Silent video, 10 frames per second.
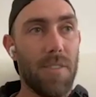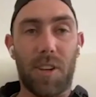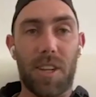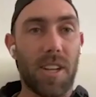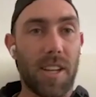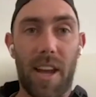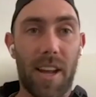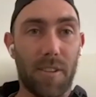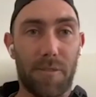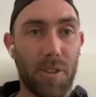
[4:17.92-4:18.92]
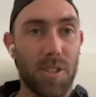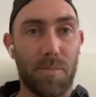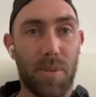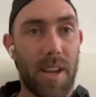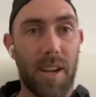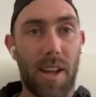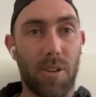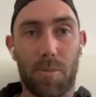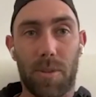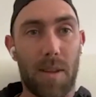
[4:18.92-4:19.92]
if you can negate the first plan A
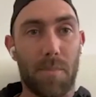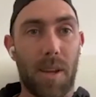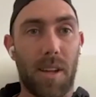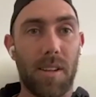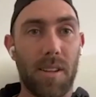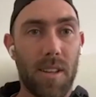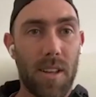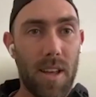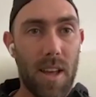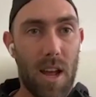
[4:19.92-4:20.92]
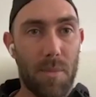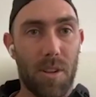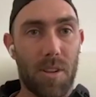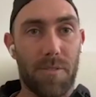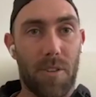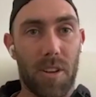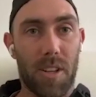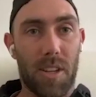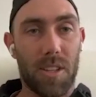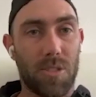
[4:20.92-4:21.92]
or plan B, you can find
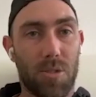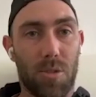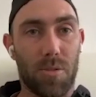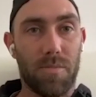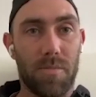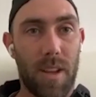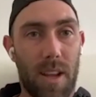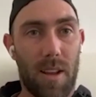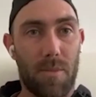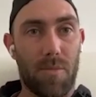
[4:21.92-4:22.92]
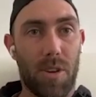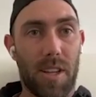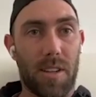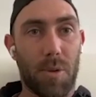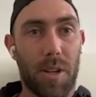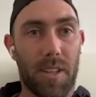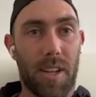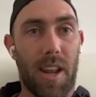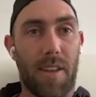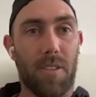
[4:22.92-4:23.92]
that you can score really quickly
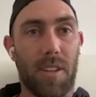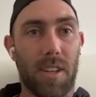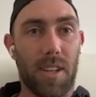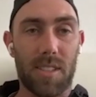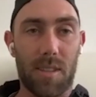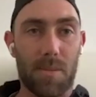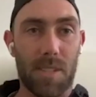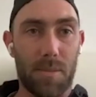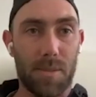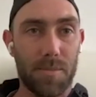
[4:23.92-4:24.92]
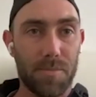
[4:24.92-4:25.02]
and heavily against some teams.